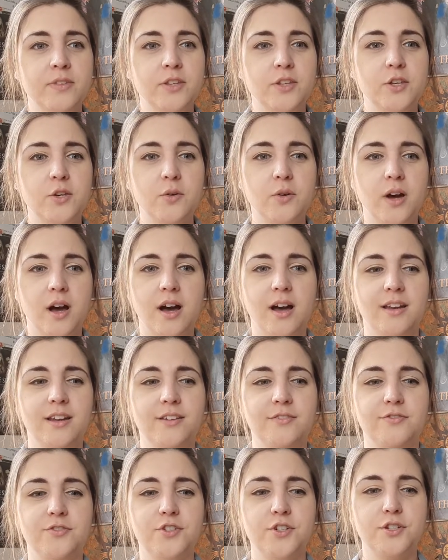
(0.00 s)
you kind
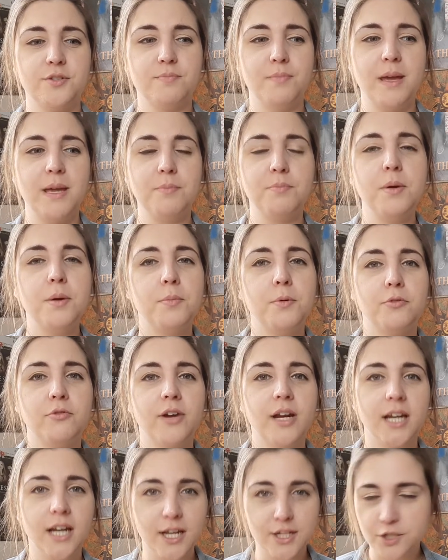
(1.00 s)
of just make people
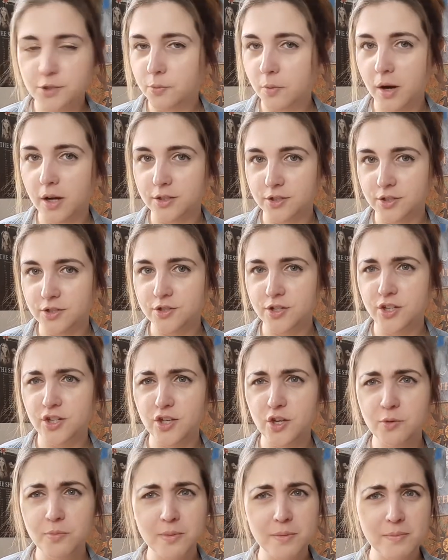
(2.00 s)
realize you are just a
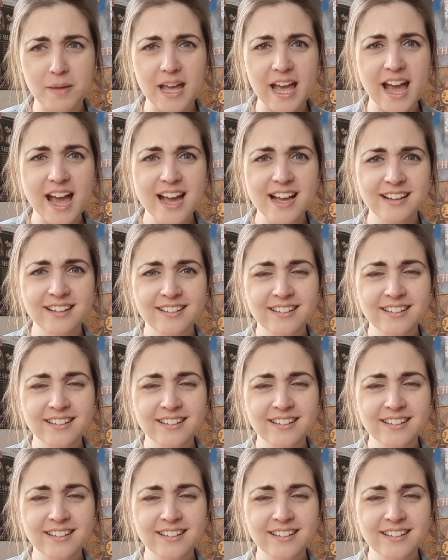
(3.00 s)
human being.